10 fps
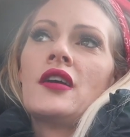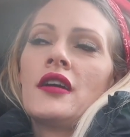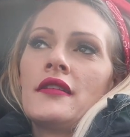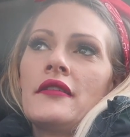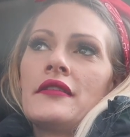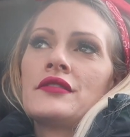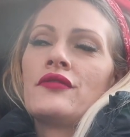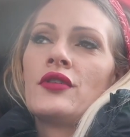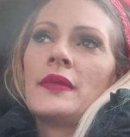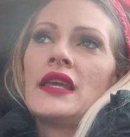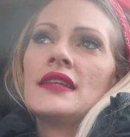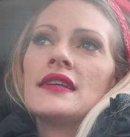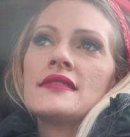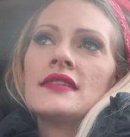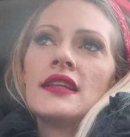Harley left it for me. He
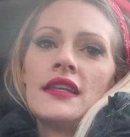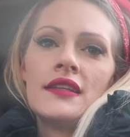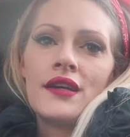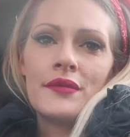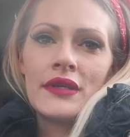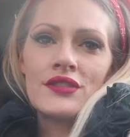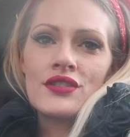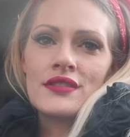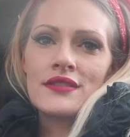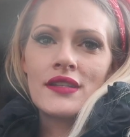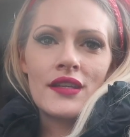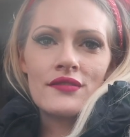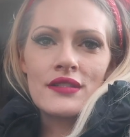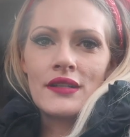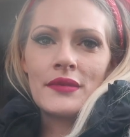doesn't eat them. He just
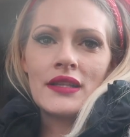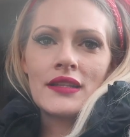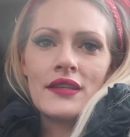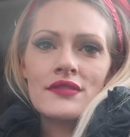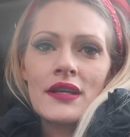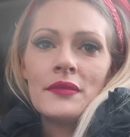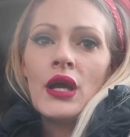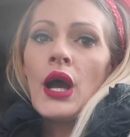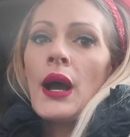kills them and leaves them.